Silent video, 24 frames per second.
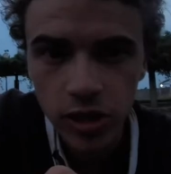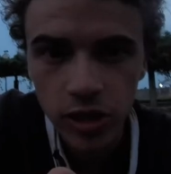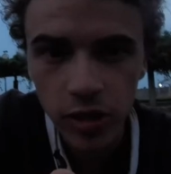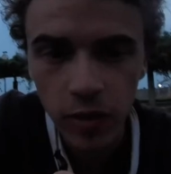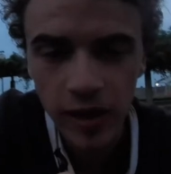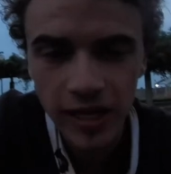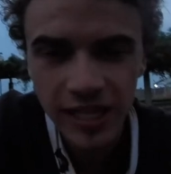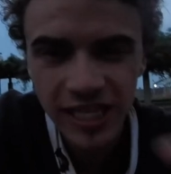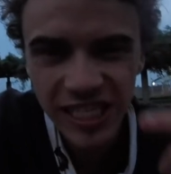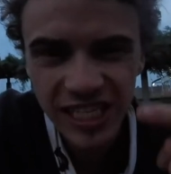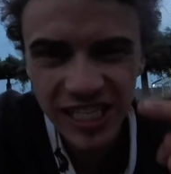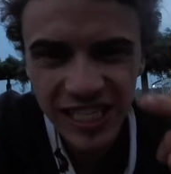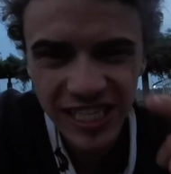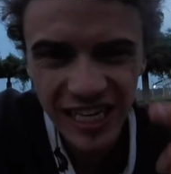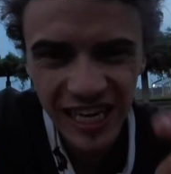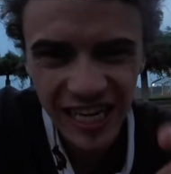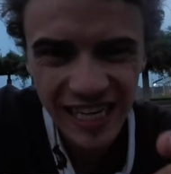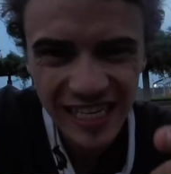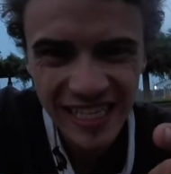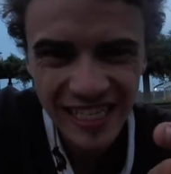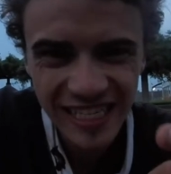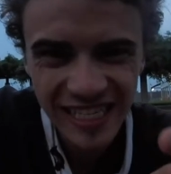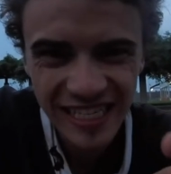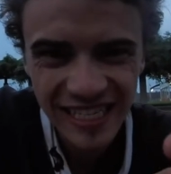So I just
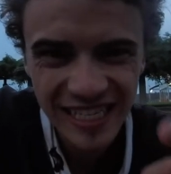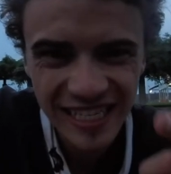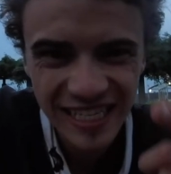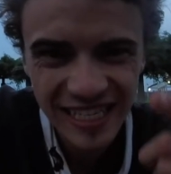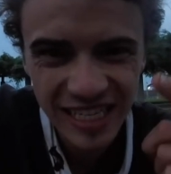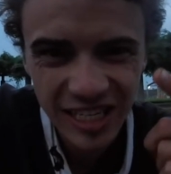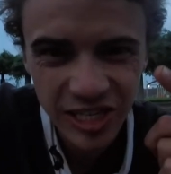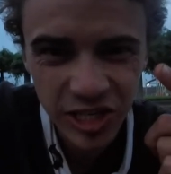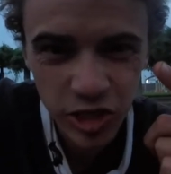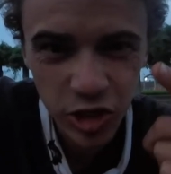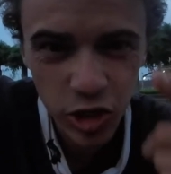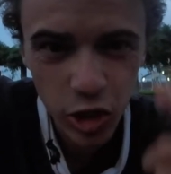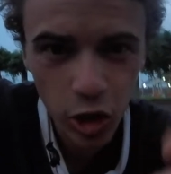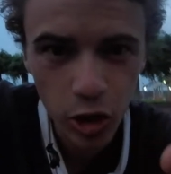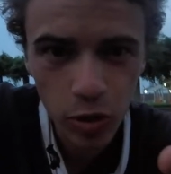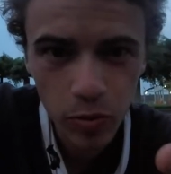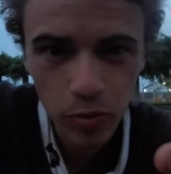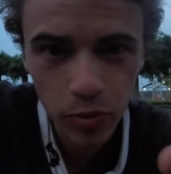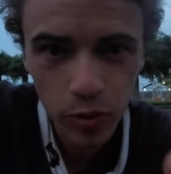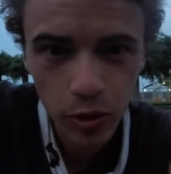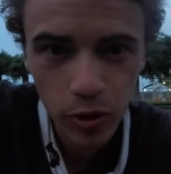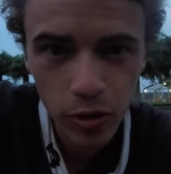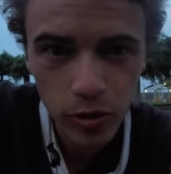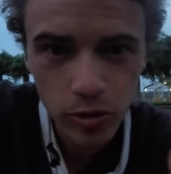tested this
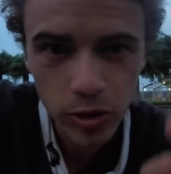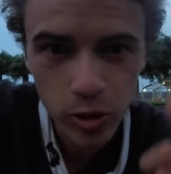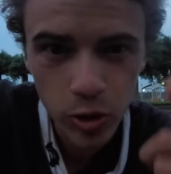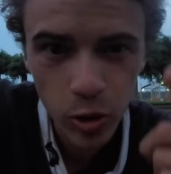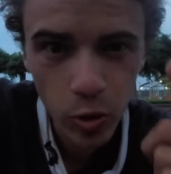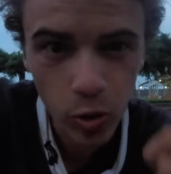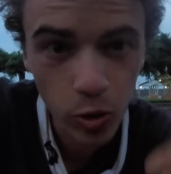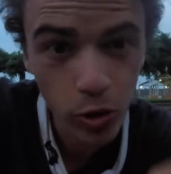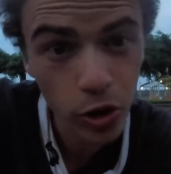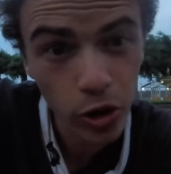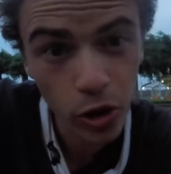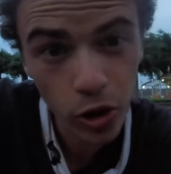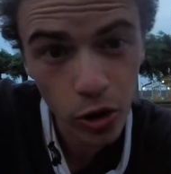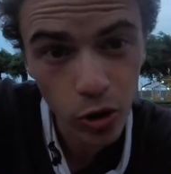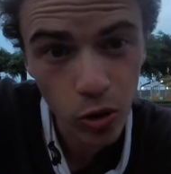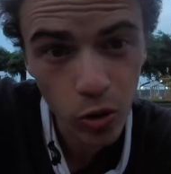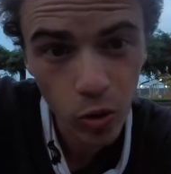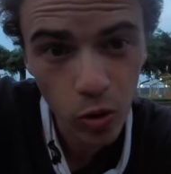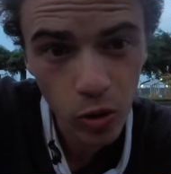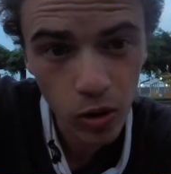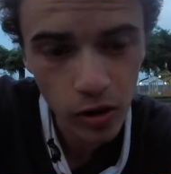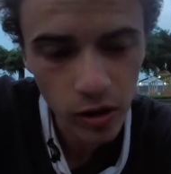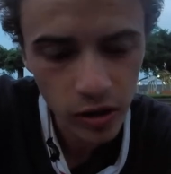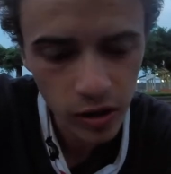GoPro's audio
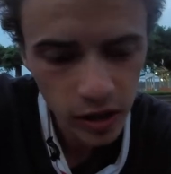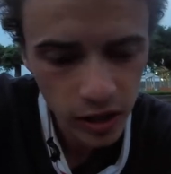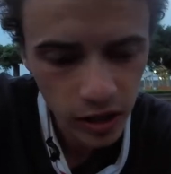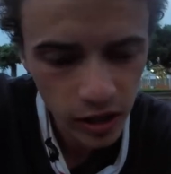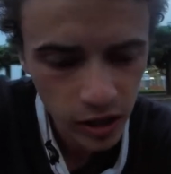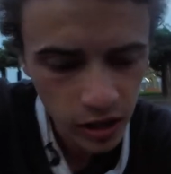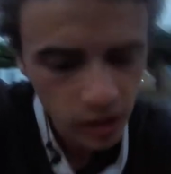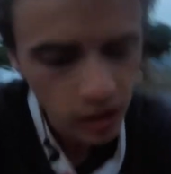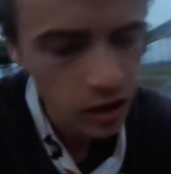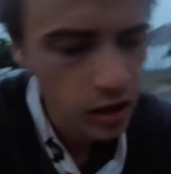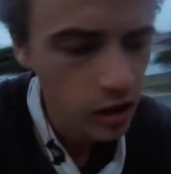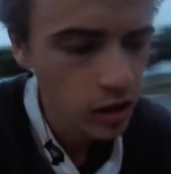quality